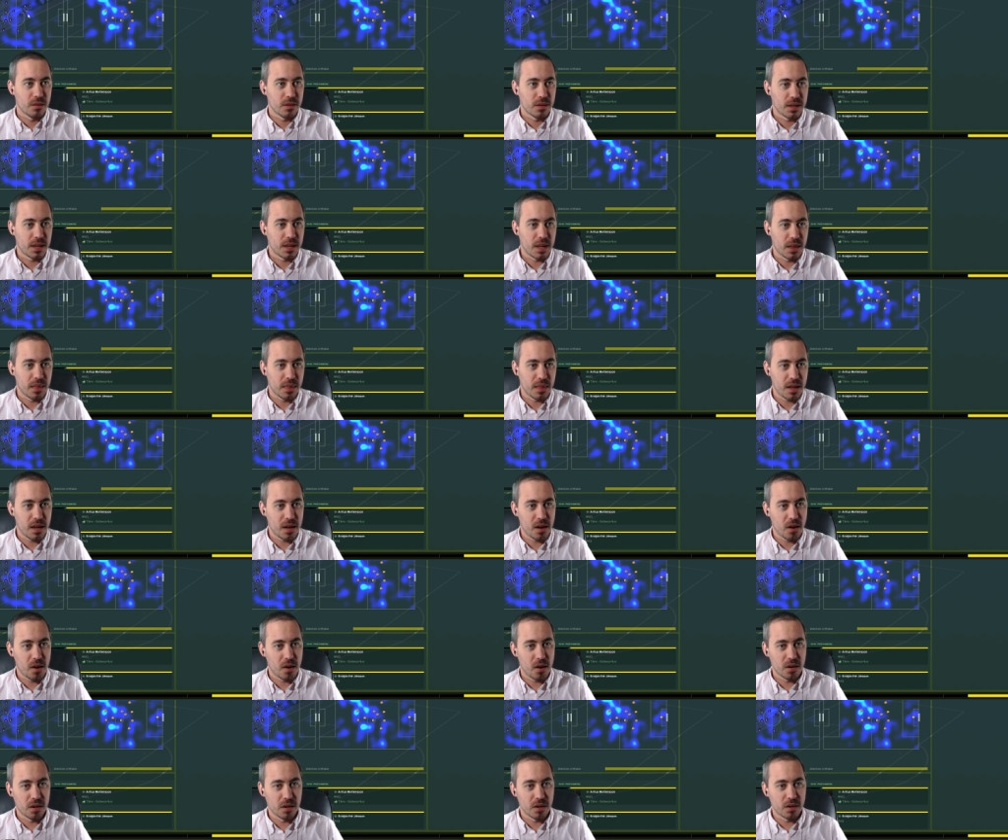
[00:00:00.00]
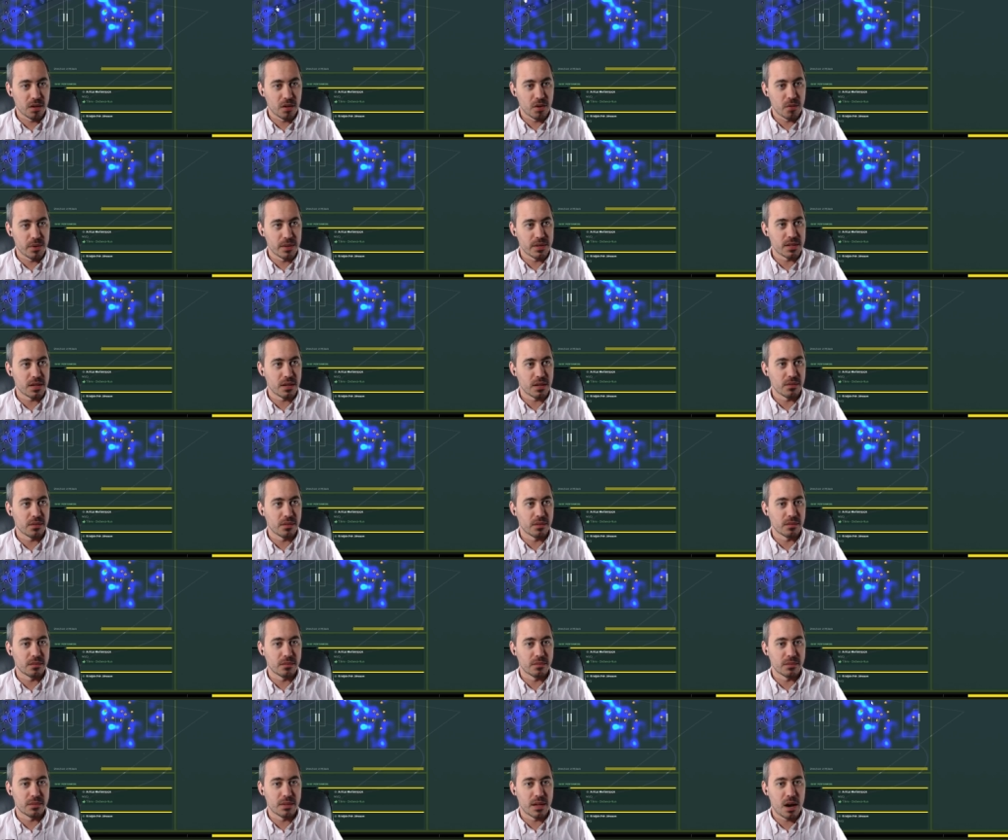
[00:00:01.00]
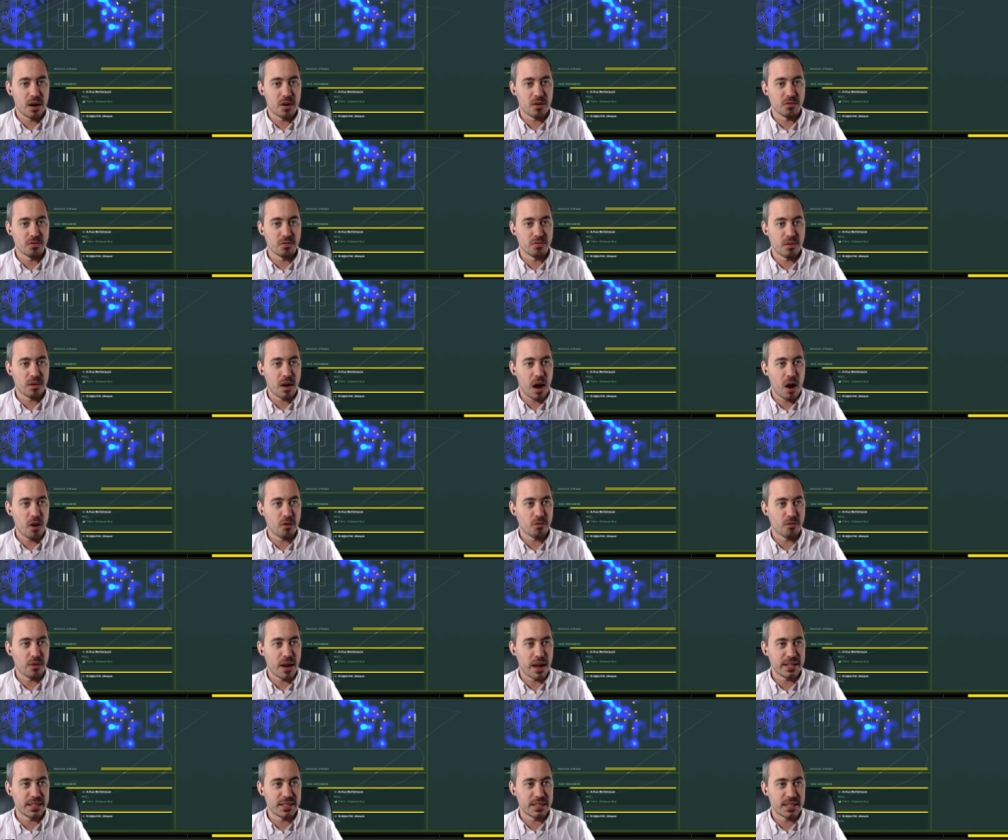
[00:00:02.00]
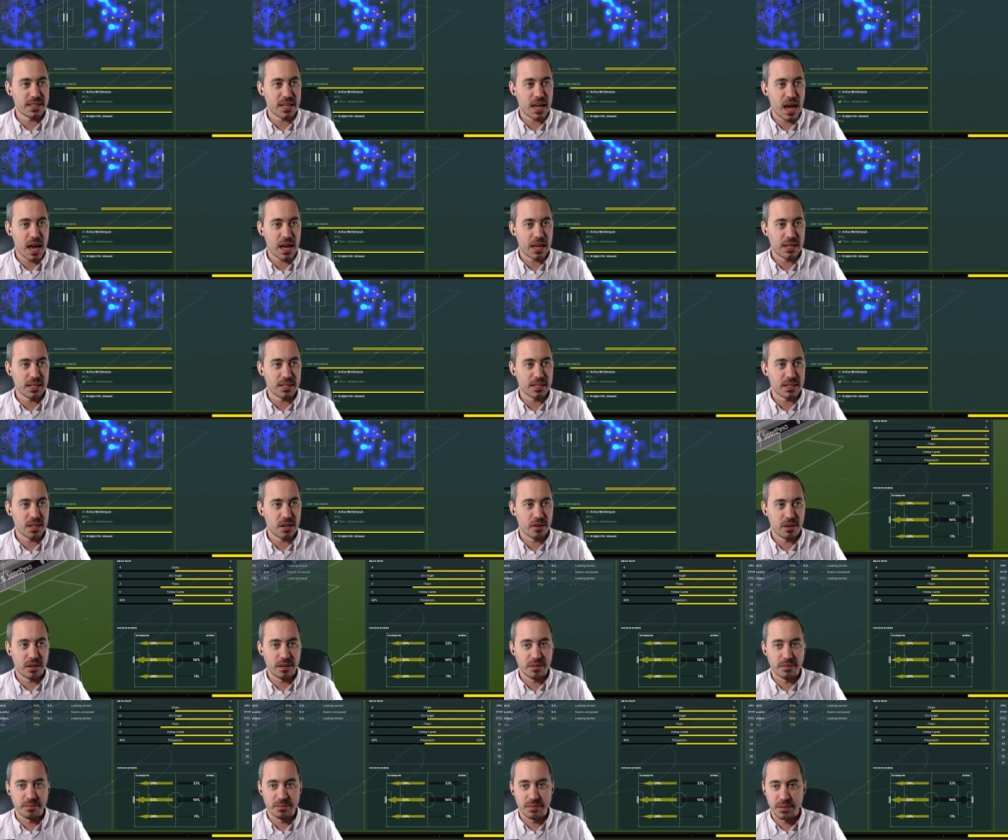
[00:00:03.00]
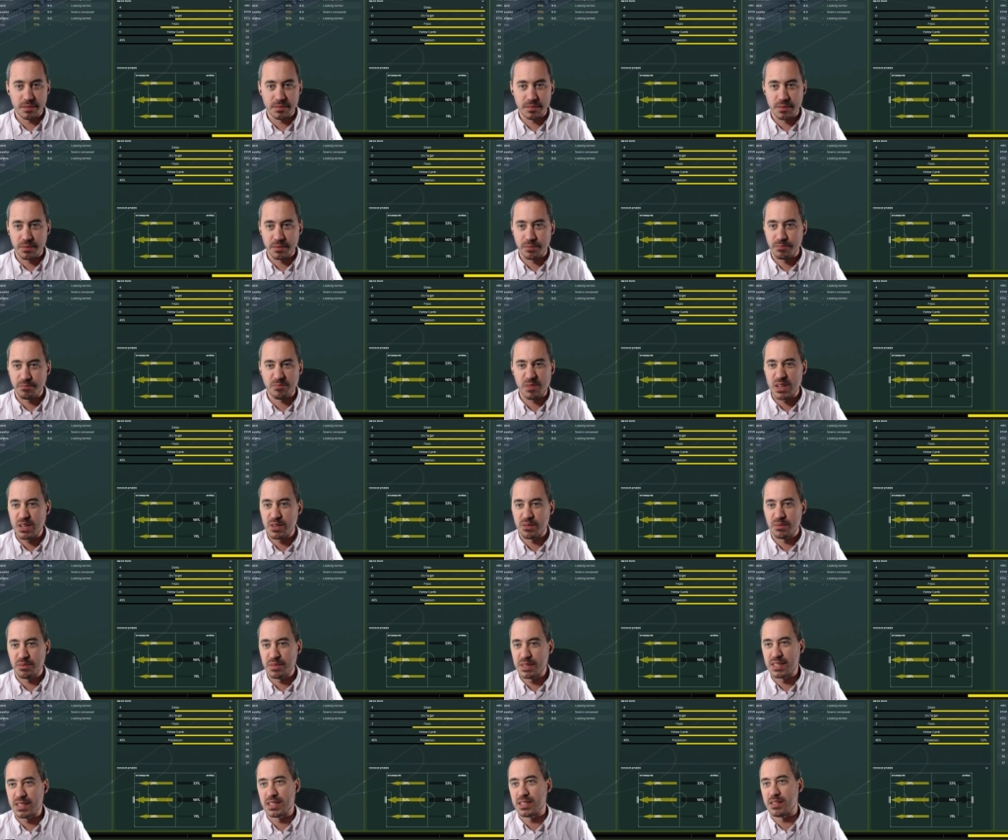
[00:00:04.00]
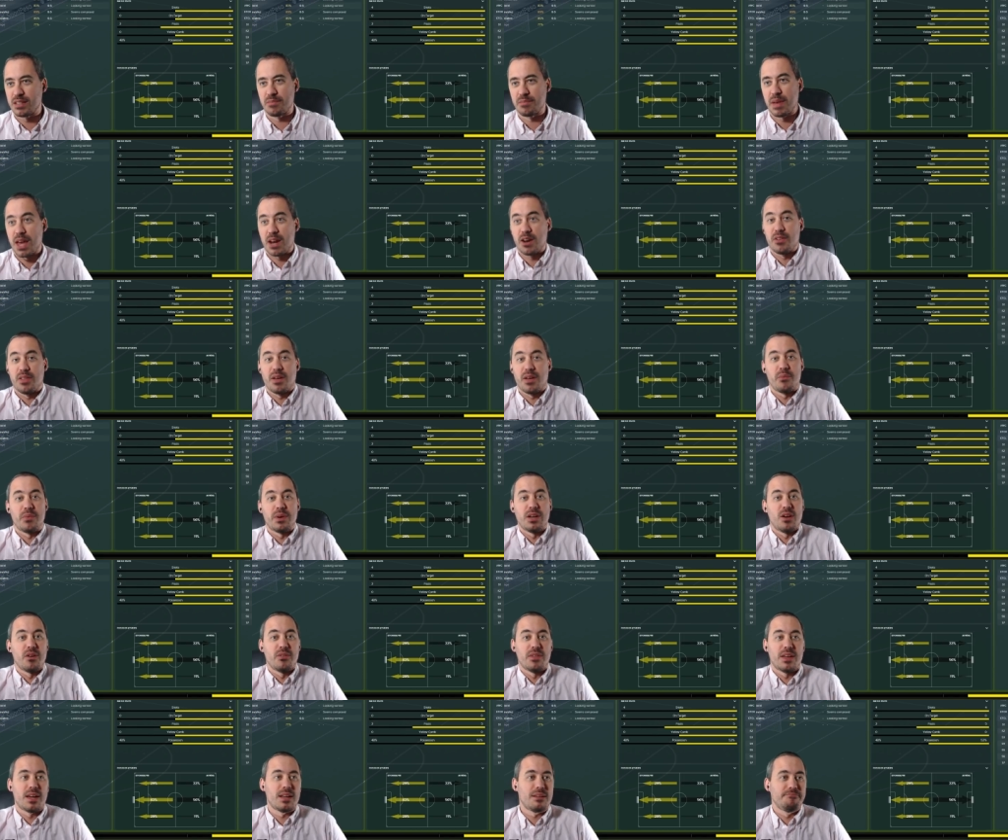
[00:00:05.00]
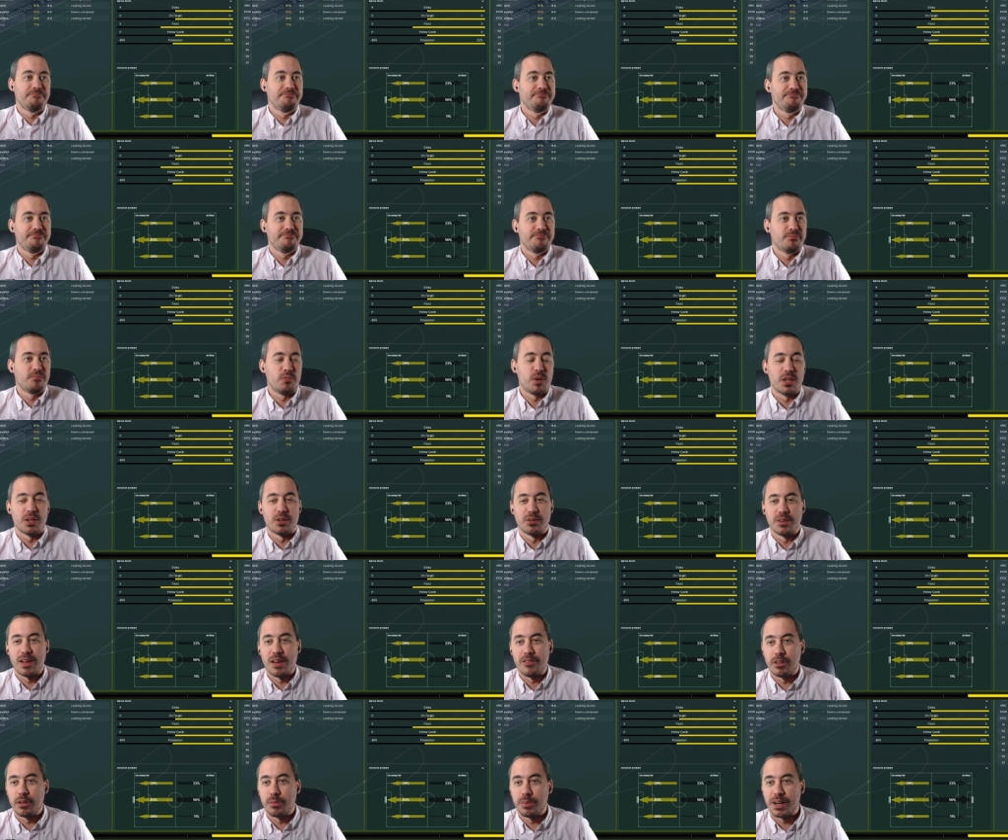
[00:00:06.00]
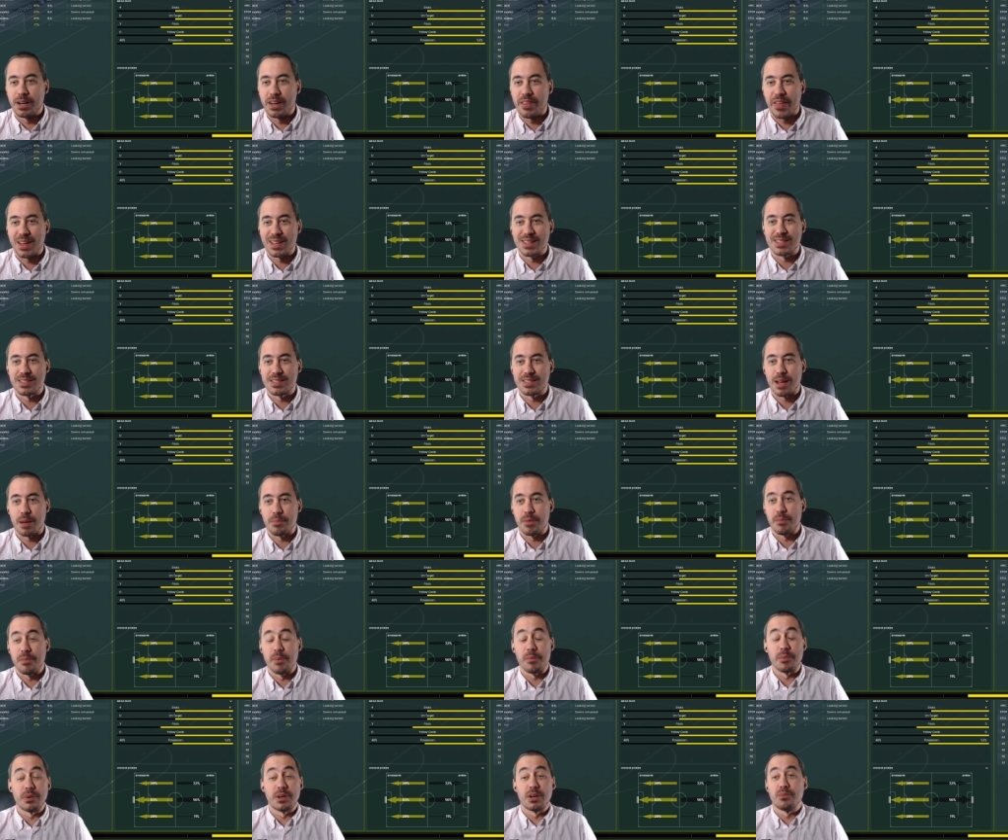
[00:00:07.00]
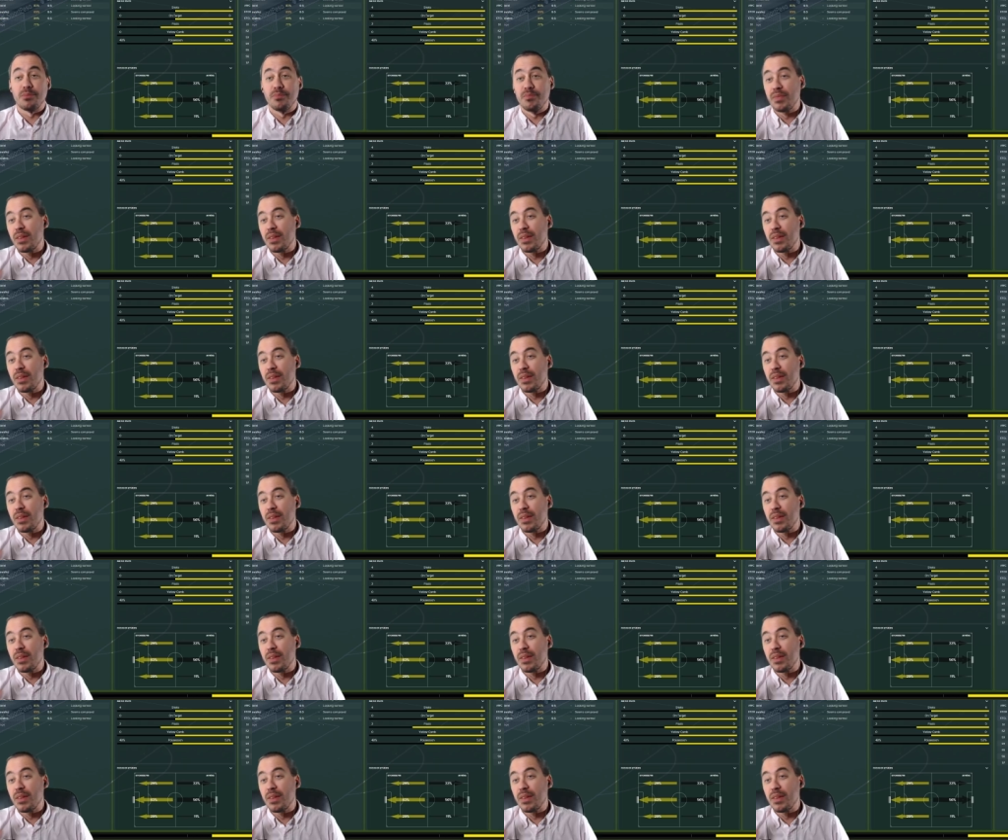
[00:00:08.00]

Okay, they are going down the our, our right side. Is there we don't it doesn't matter that we know that. We don't have anybody that can stop them, and we don't